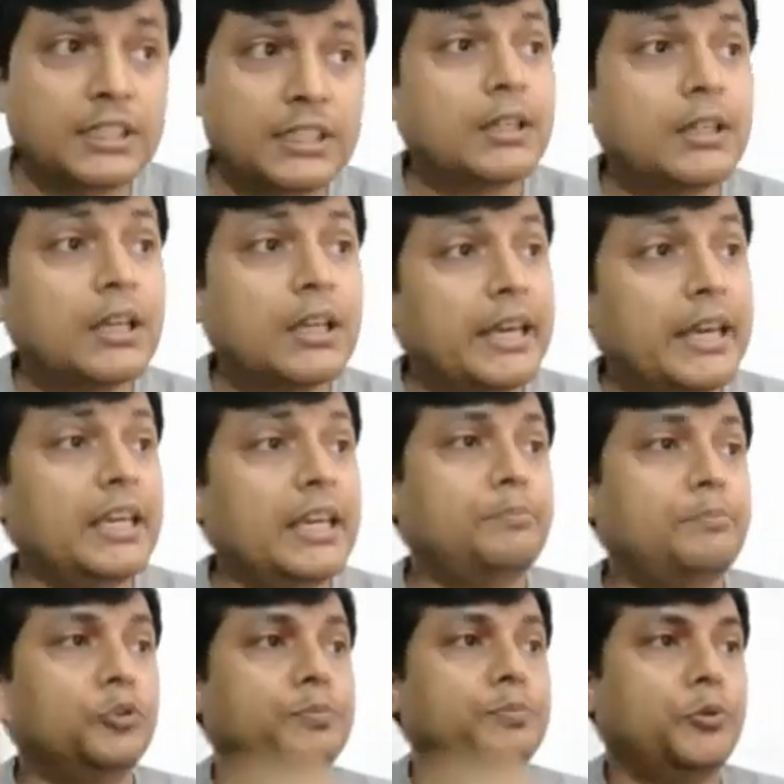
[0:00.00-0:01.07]
We call it
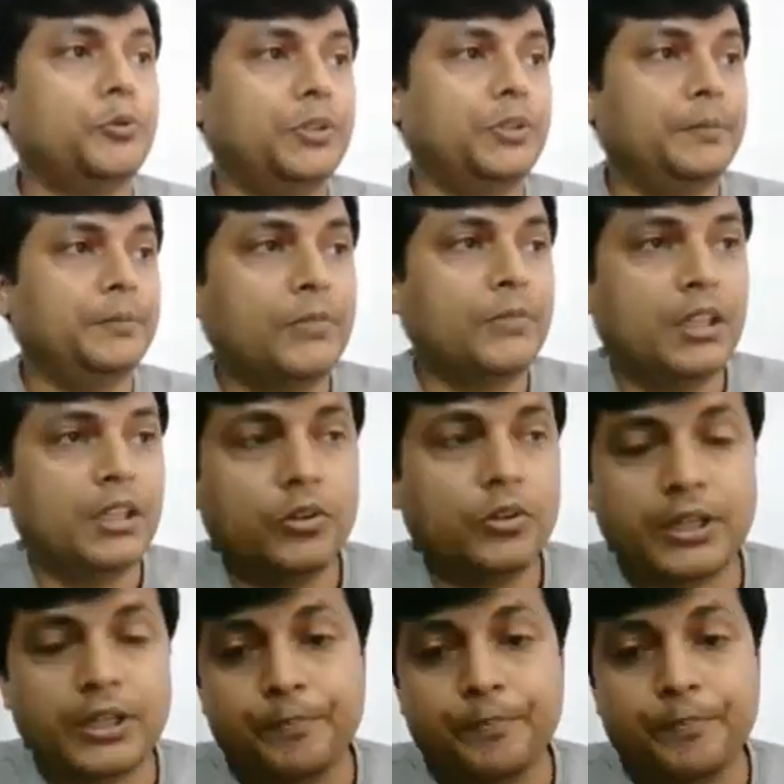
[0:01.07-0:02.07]
apospory.